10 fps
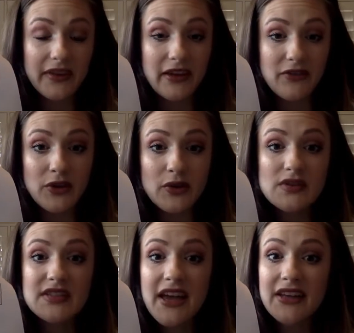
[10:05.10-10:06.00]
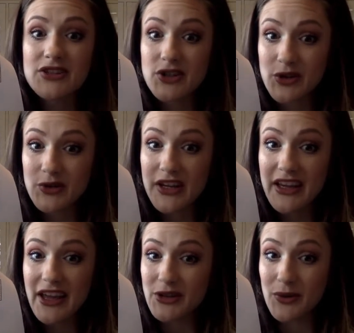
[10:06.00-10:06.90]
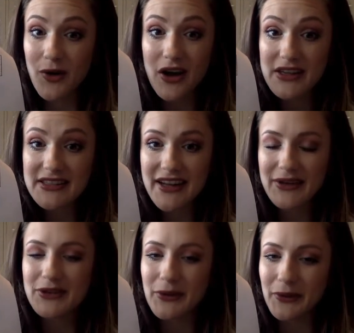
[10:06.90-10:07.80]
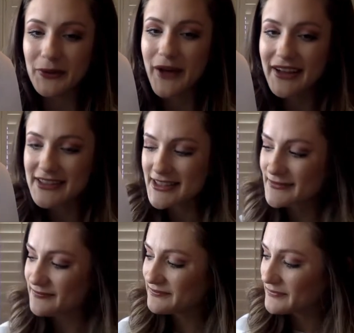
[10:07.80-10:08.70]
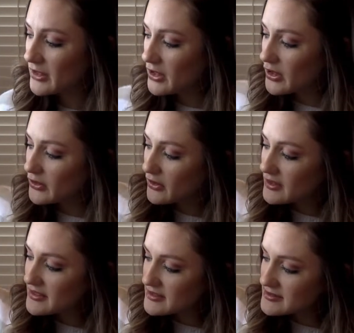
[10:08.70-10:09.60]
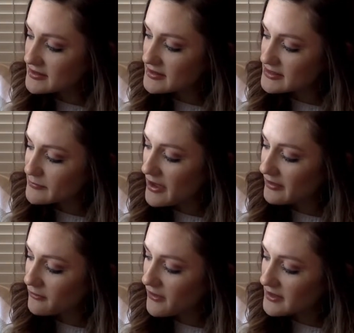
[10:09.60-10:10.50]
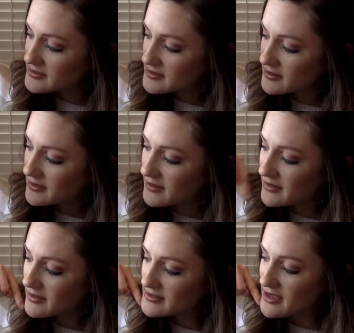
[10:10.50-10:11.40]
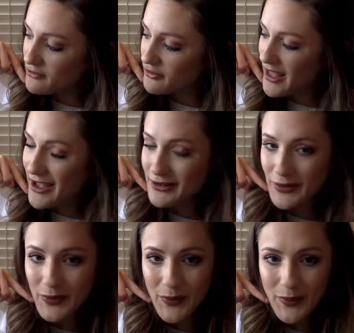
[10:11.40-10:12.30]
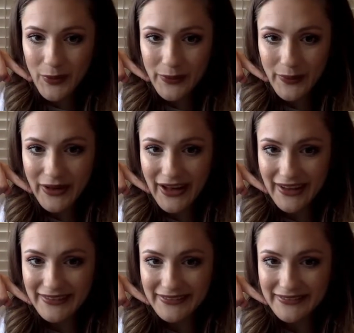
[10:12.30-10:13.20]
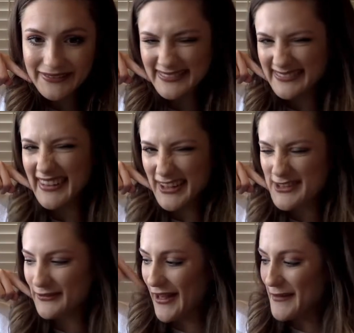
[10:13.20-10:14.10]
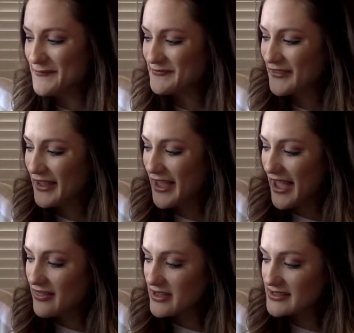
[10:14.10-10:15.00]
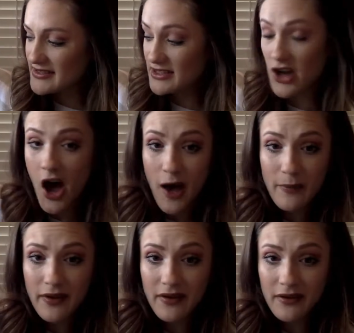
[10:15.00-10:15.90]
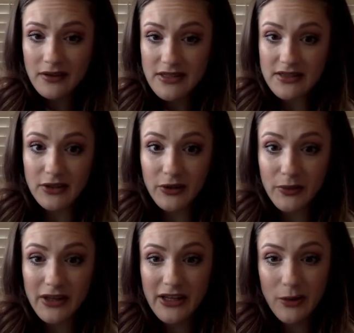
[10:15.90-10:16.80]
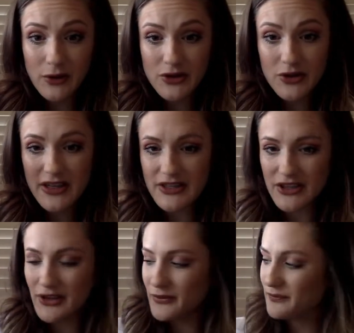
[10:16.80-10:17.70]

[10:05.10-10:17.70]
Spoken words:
If you said 2D and you crossed out, you're correct. Look at this smiley face. Is that flat or 3D? It's flat. This is a top. Does it look 3D or 2D to you?